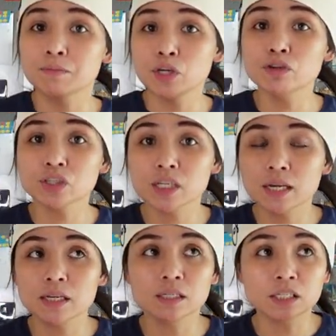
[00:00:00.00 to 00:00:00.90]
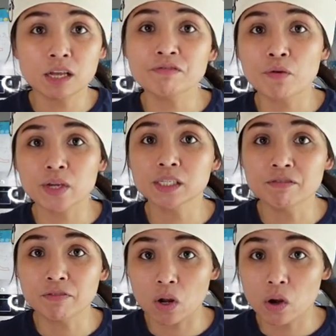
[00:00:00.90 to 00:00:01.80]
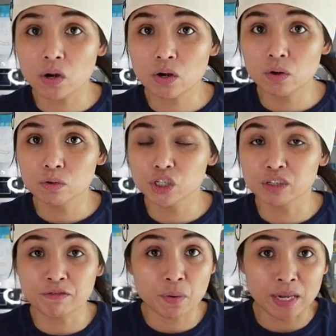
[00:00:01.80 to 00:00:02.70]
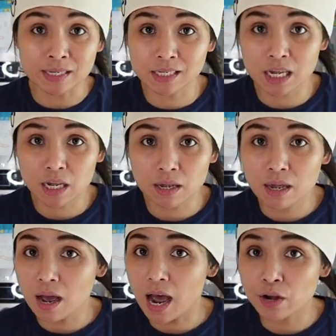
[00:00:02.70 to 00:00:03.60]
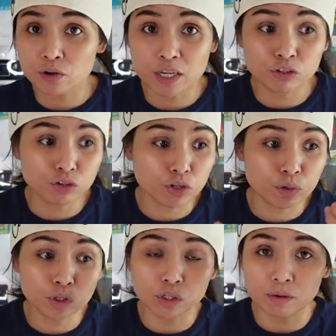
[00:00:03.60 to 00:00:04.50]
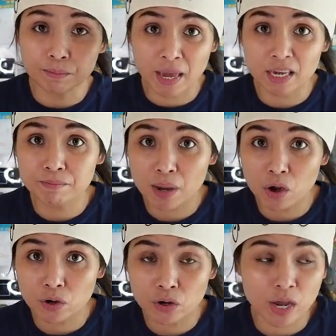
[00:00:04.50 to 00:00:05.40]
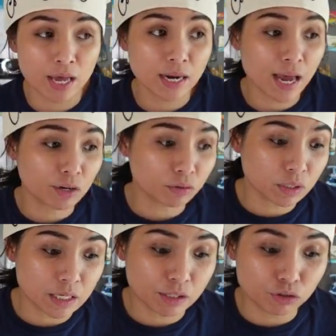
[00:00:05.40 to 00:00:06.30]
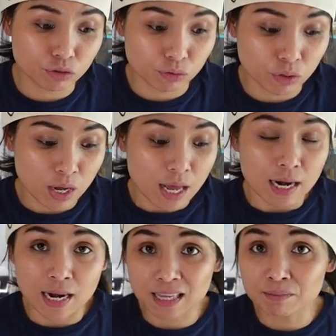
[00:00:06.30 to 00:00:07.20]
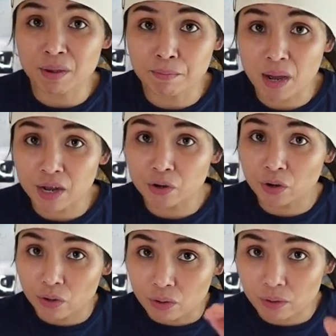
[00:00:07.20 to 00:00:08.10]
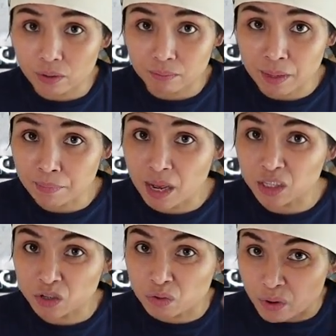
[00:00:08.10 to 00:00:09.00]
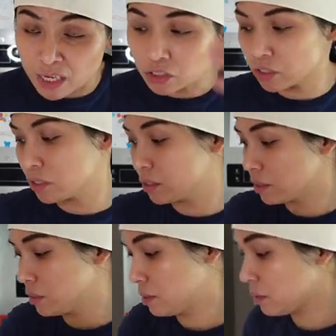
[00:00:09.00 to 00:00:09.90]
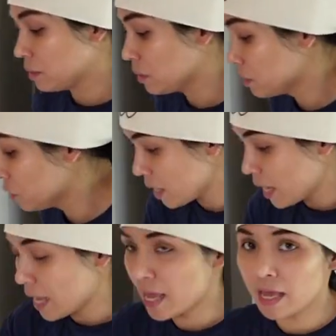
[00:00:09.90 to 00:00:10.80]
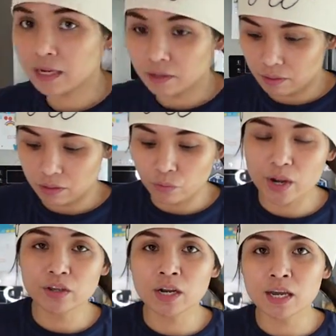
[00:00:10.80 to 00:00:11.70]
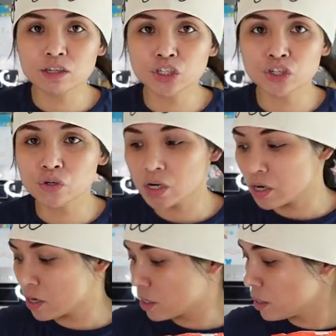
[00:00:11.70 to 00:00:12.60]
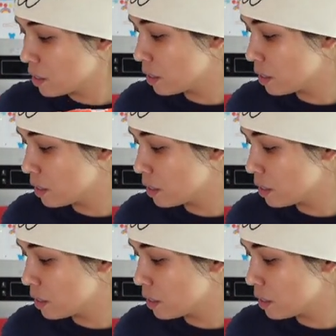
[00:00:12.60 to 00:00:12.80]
be using self-raising flour, which is very easy. I don't need to use baking powder and I don't need to let my batter my batter raise. And granulated sugar